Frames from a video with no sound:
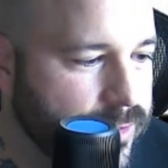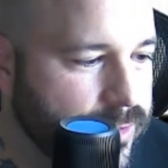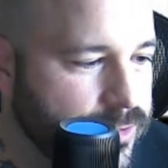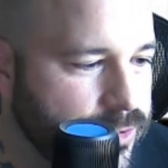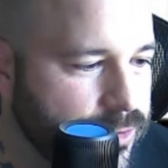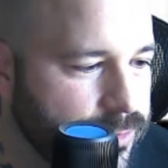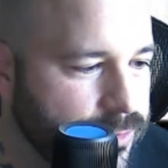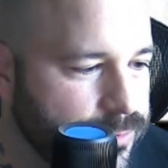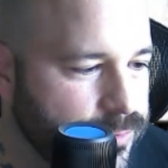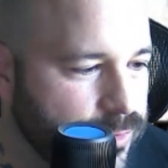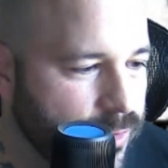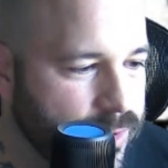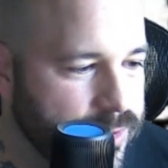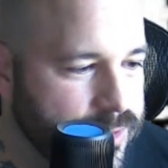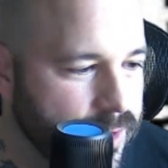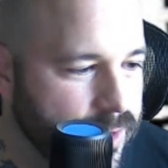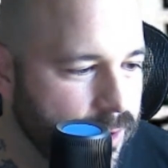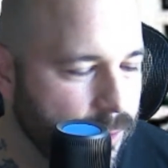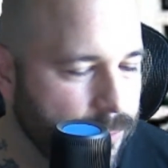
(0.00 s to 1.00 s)
to, as far as
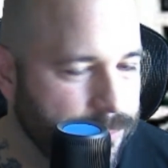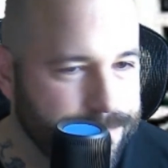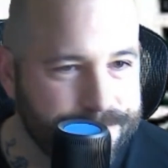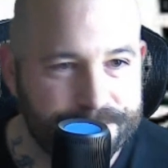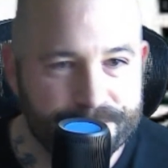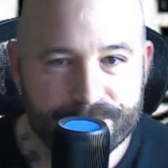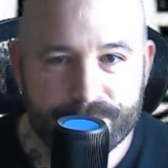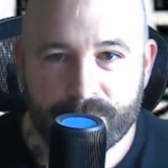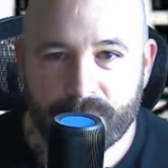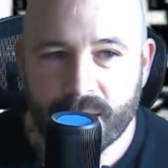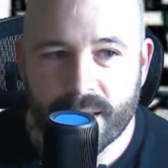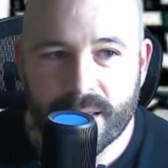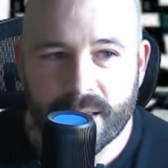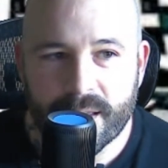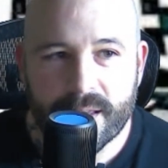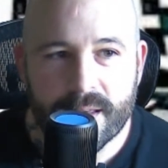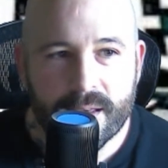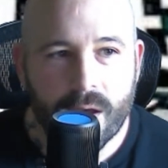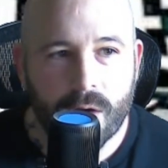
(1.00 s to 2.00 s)
I know.
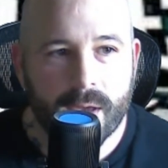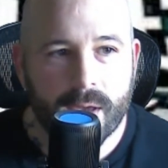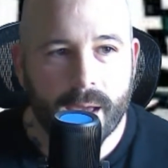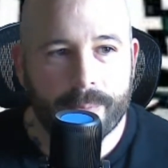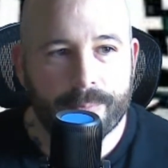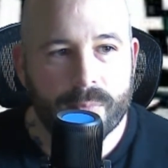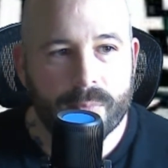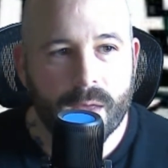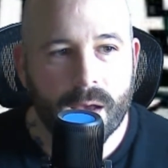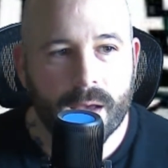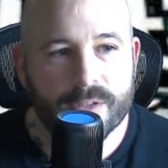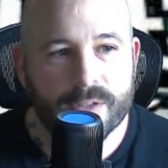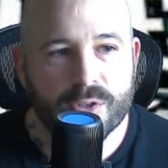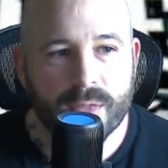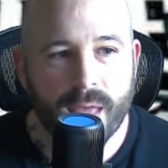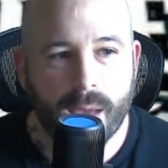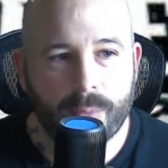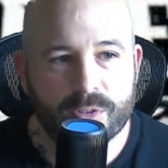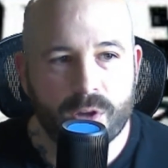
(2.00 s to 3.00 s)
Okay, so
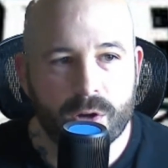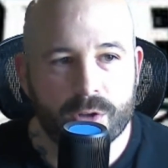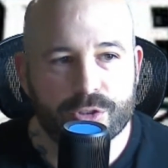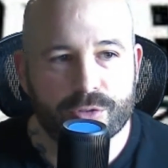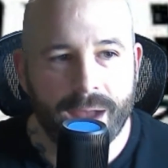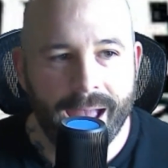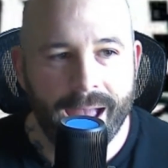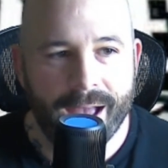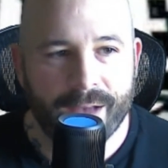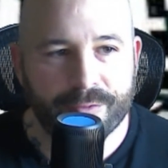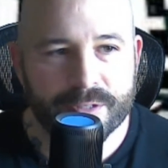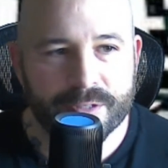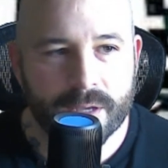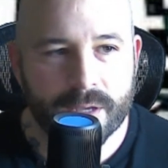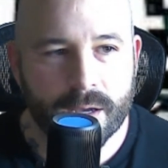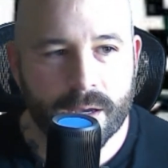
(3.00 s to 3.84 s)
that was our draft.